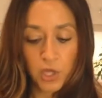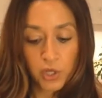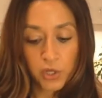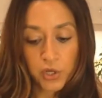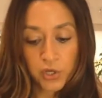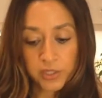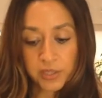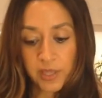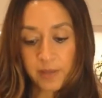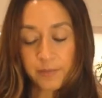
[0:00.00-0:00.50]

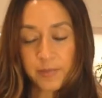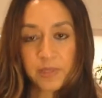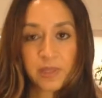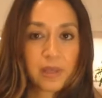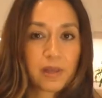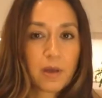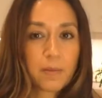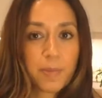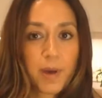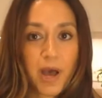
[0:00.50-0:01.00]
cook them in
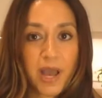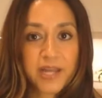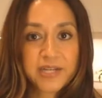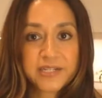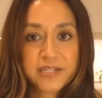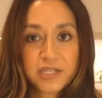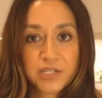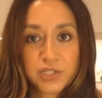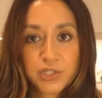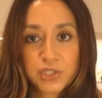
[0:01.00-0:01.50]
like a pie
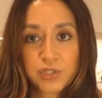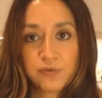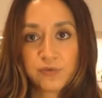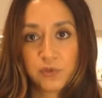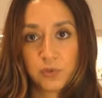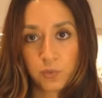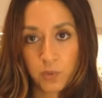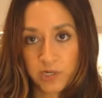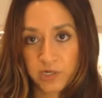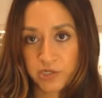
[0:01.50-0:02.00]
dish if
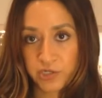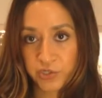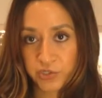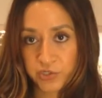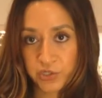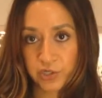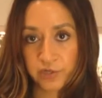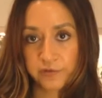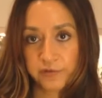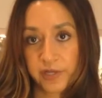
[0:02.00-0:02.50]
you wanted to
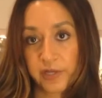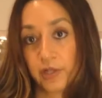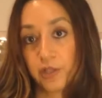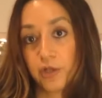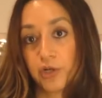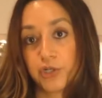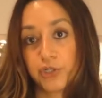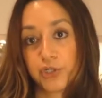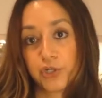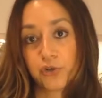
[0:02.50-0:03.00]
serve like a
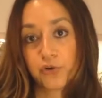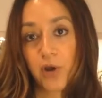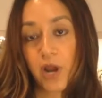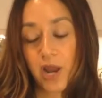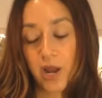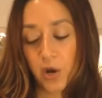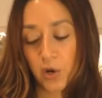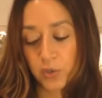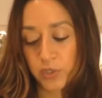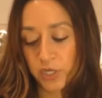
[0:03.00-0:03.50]
larger
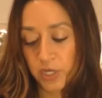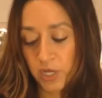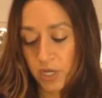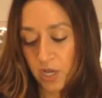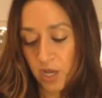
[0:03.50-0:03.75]
crowd.